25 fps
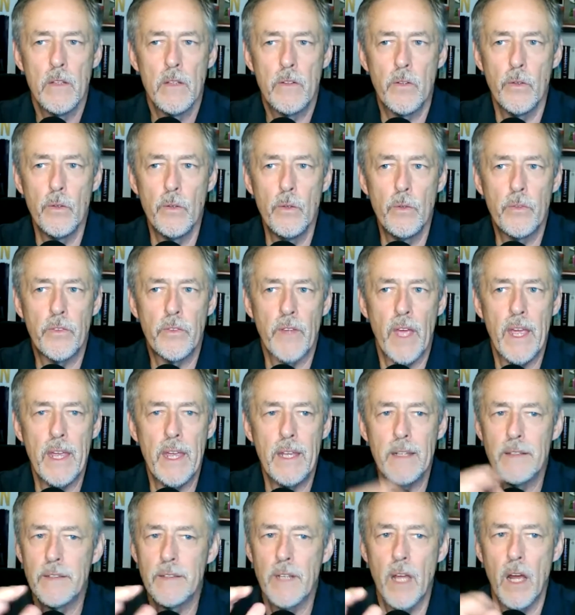to
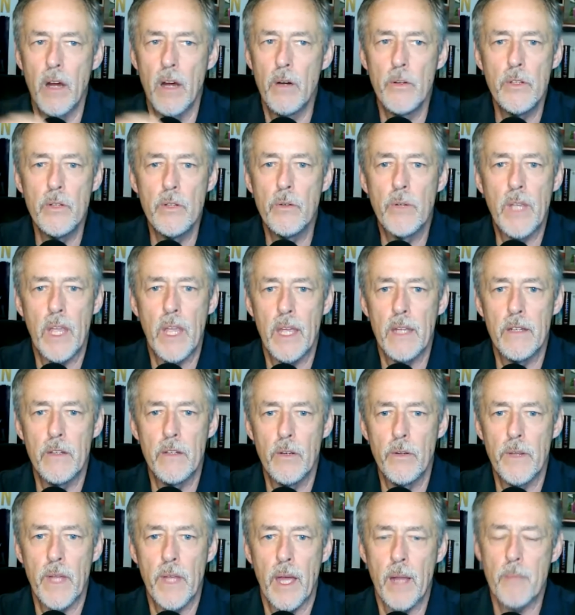say, no, you can't
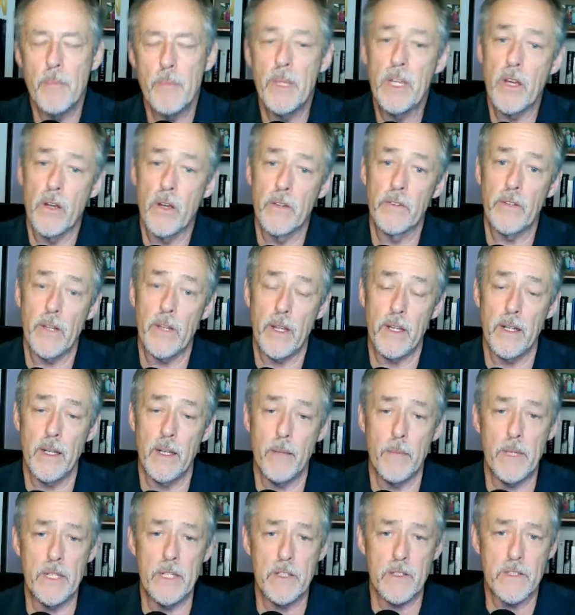do that? Because
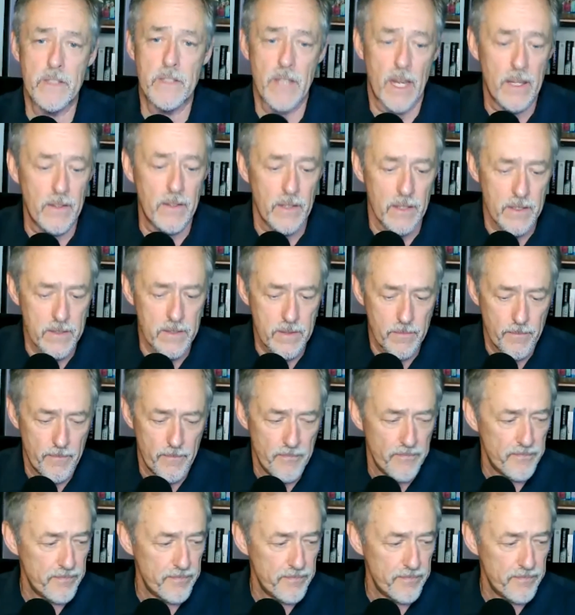let me just say this.